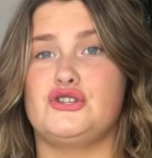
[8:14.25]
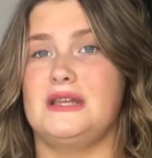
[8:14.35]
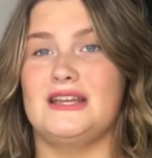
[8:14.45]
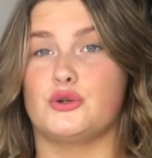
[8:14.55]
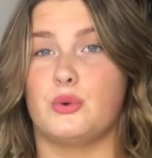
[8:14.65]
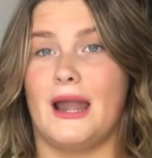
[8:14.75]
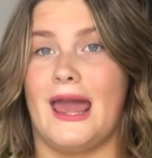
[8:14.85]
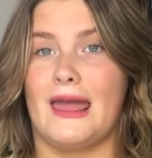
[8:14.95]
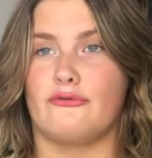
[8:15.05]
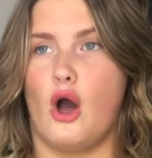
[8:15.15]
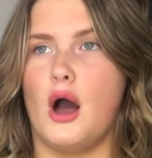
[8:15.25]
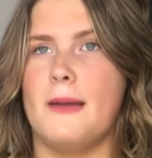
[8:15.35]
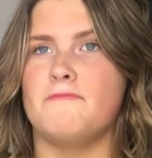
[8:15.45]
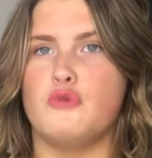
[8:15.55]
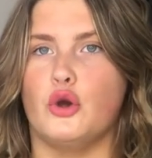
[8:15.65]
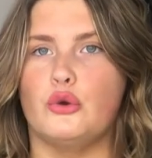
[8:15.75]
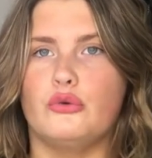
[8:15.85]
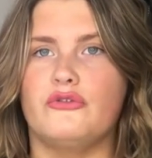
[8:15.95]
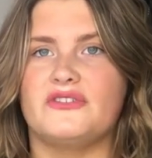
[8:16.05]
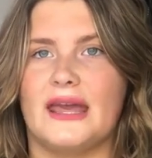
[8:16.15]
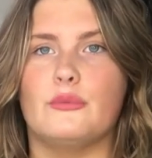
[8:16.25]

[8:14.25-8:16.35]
literally if I moved